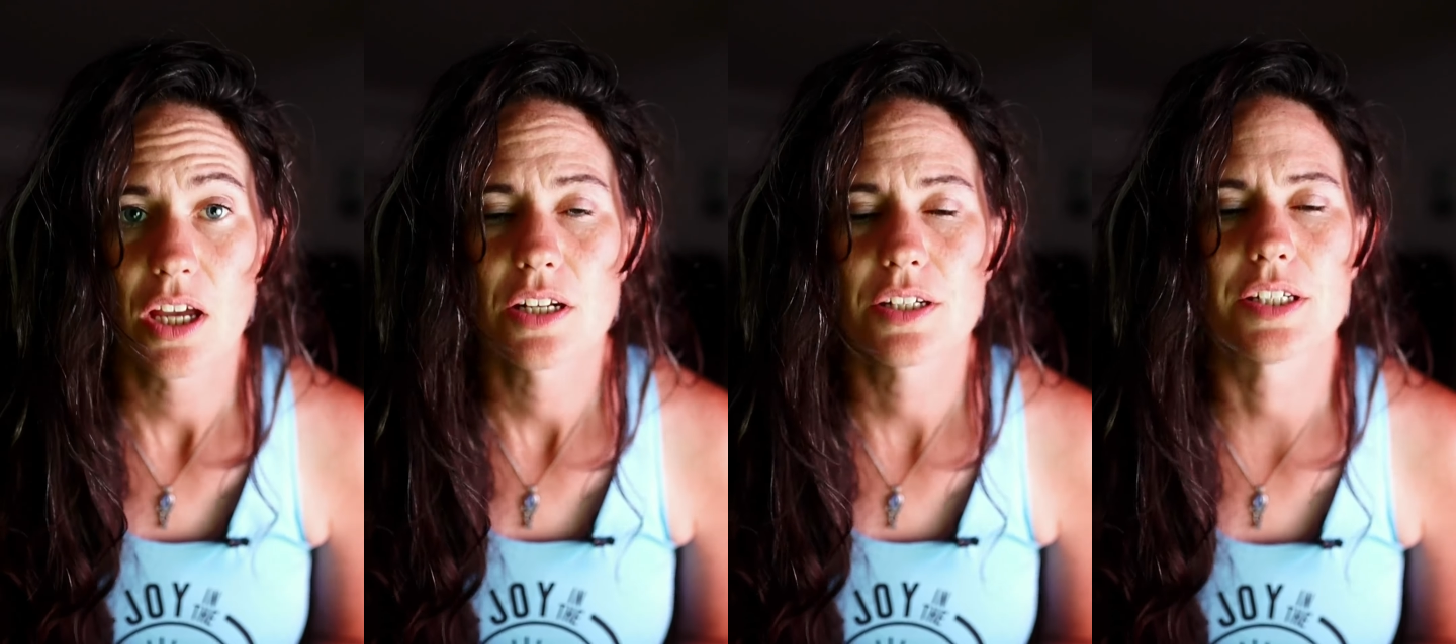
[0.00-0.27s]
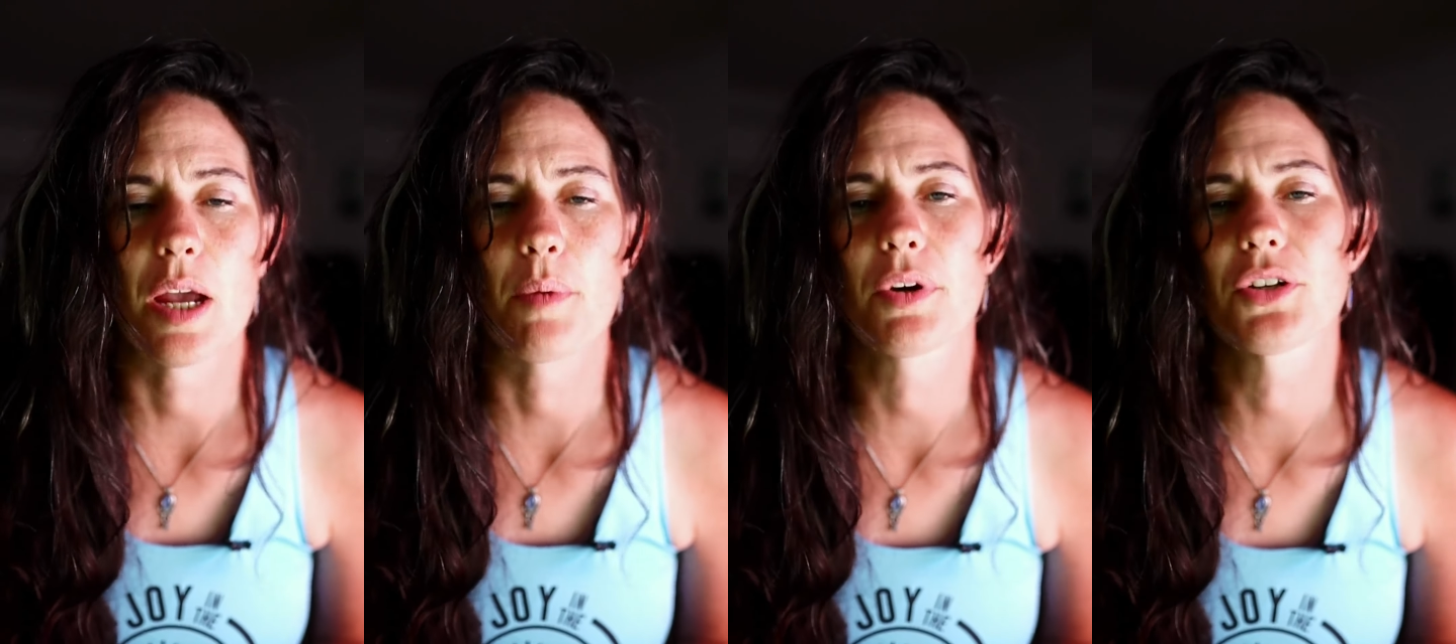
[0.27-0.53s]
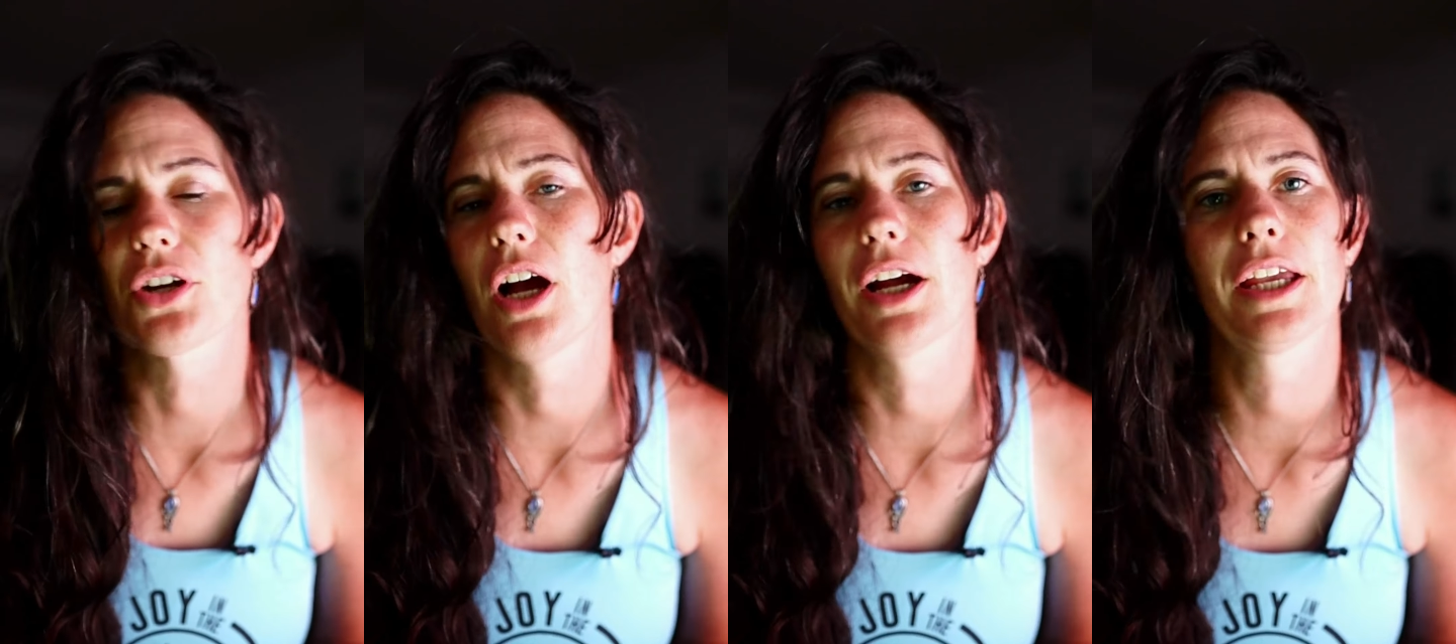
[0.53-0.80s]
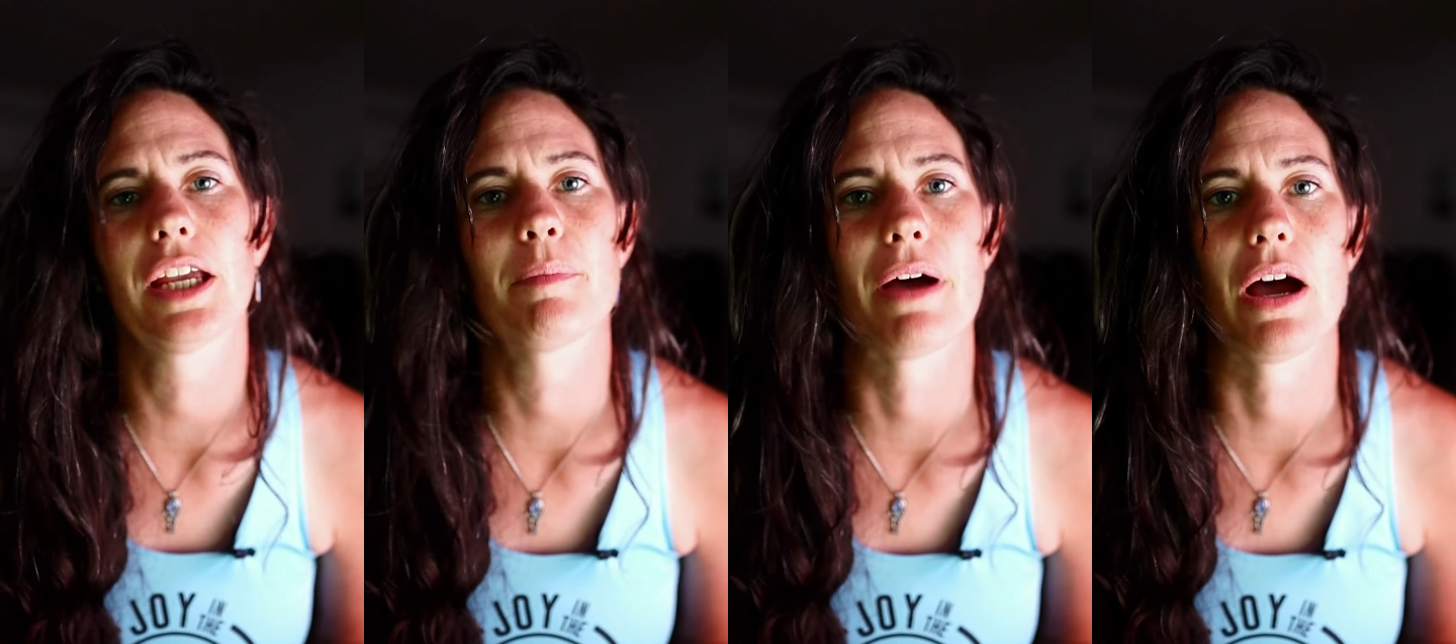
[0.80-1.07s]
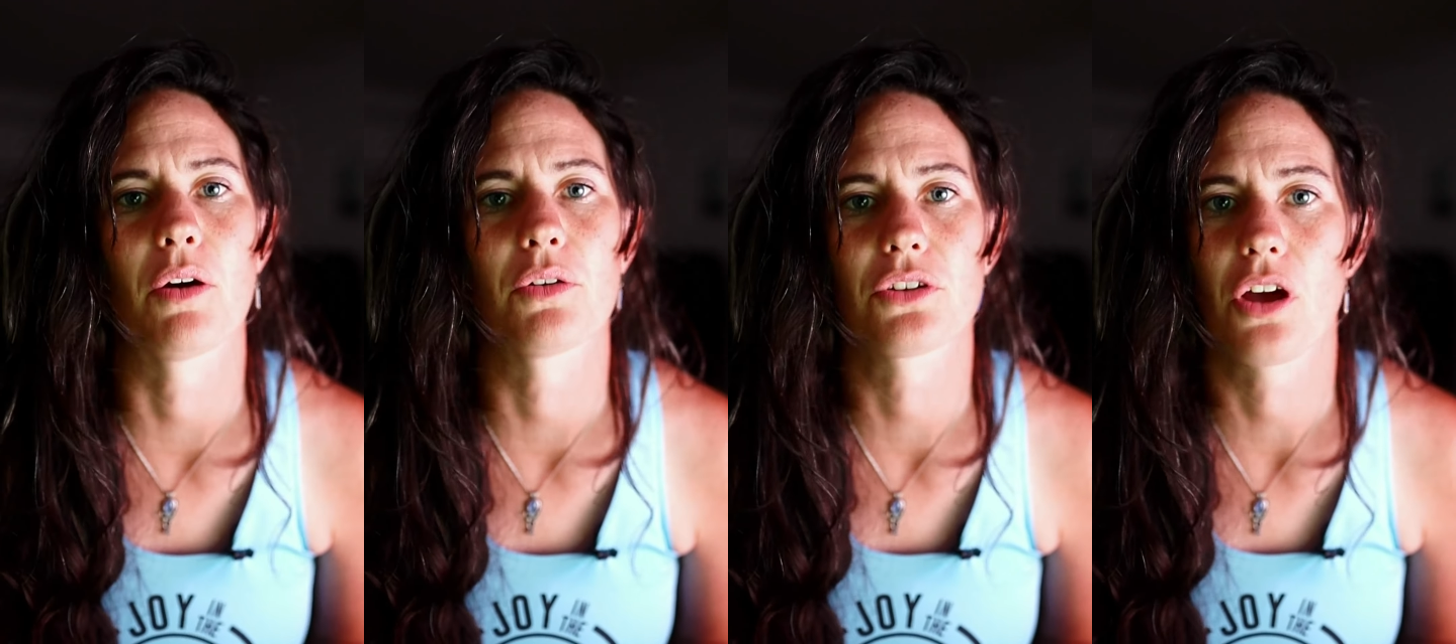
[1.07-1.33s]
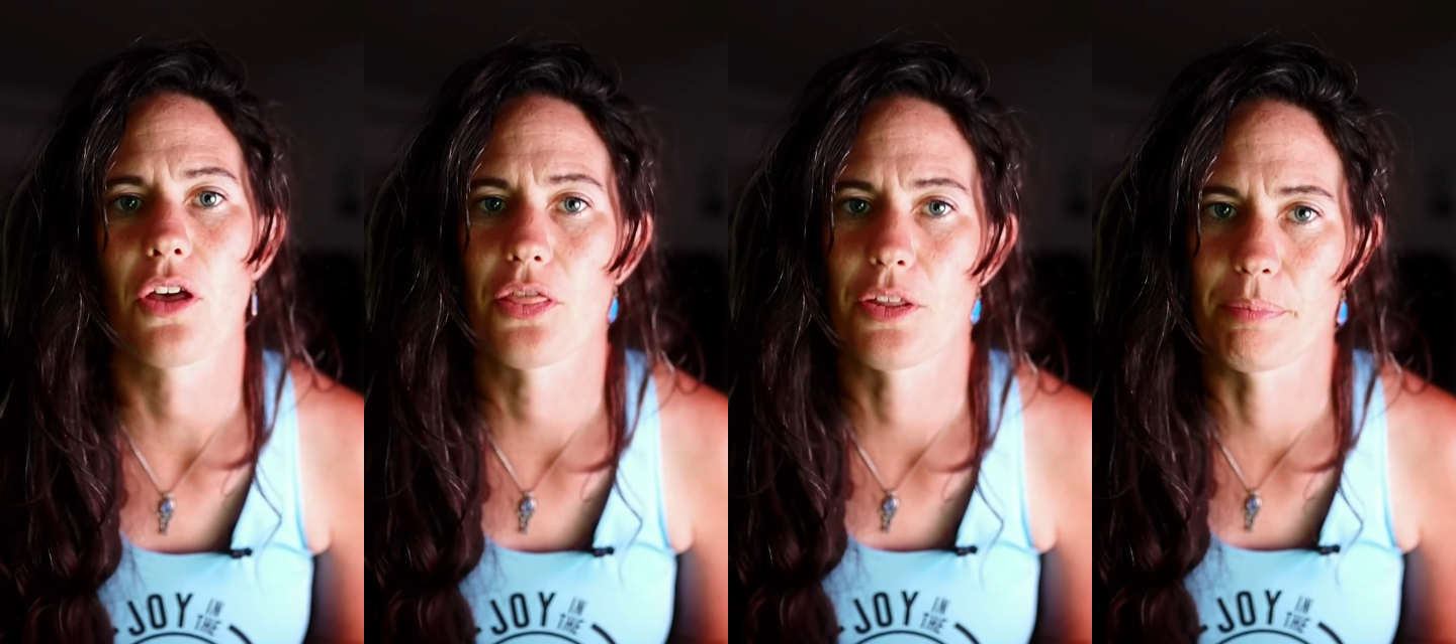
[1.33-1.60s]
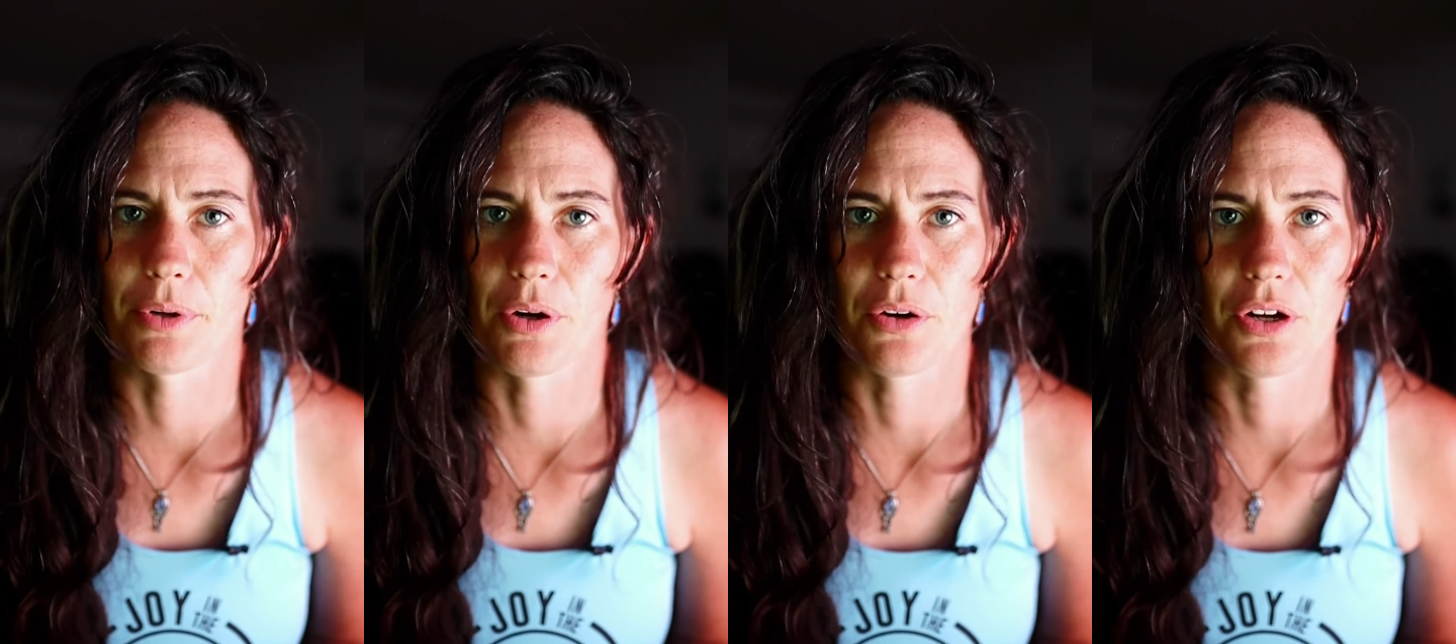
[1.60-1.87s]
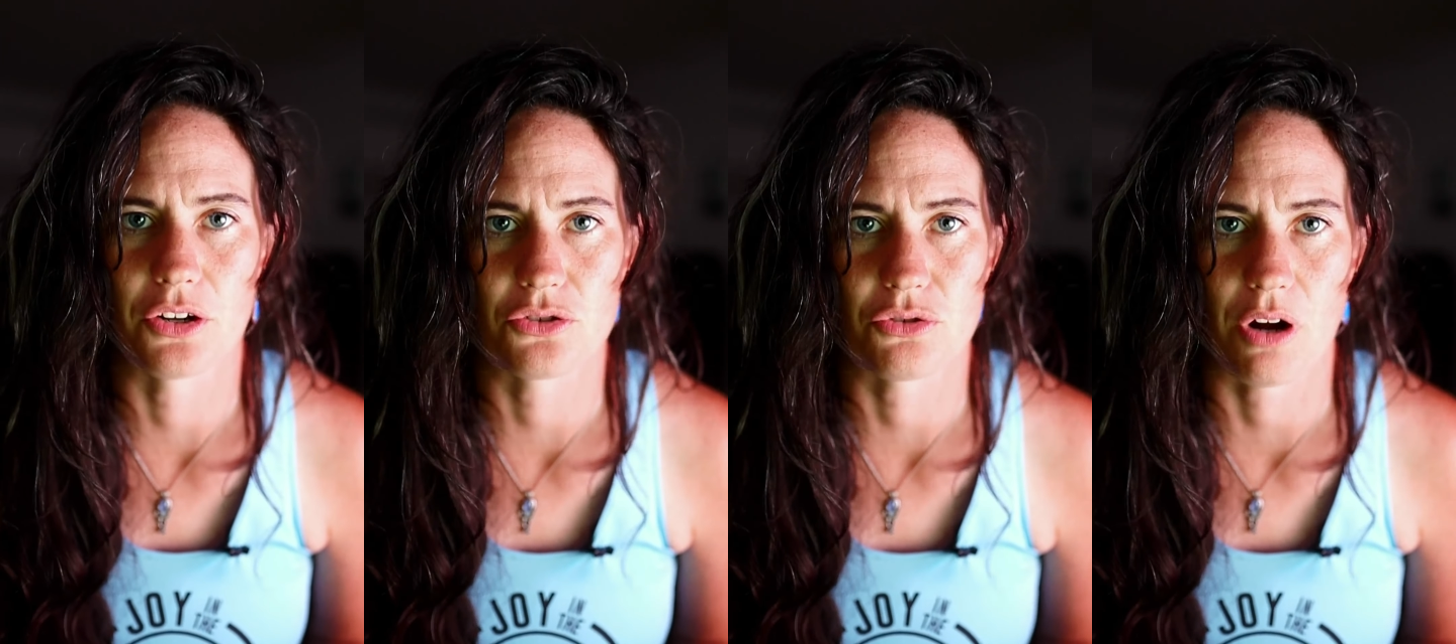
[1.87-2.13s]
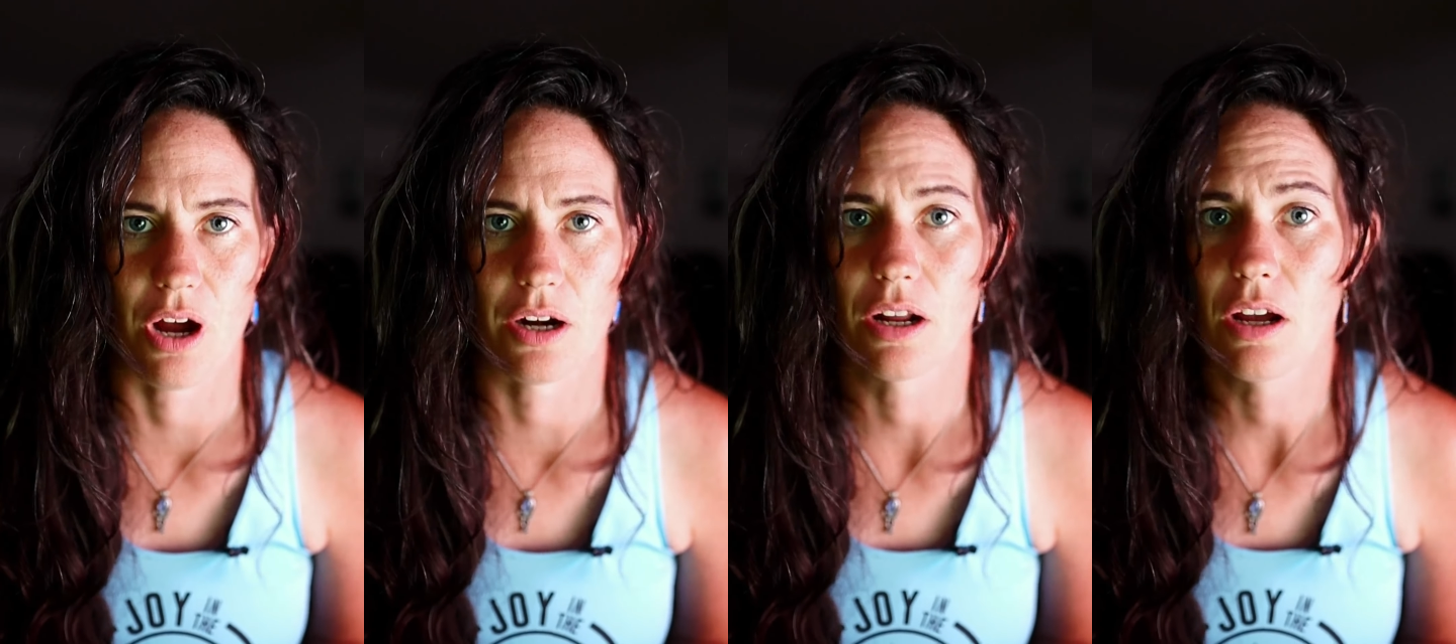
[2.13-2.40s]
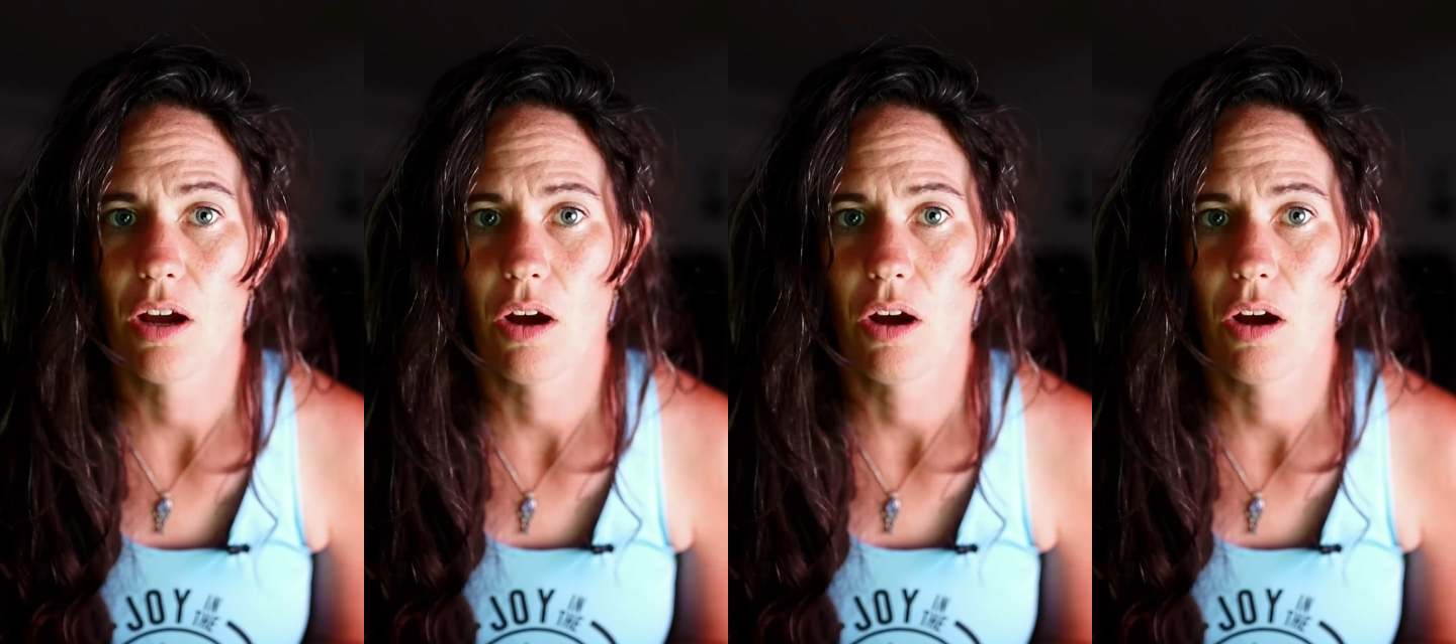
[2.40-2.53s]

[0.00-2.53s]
Today we're talking about the broken trot.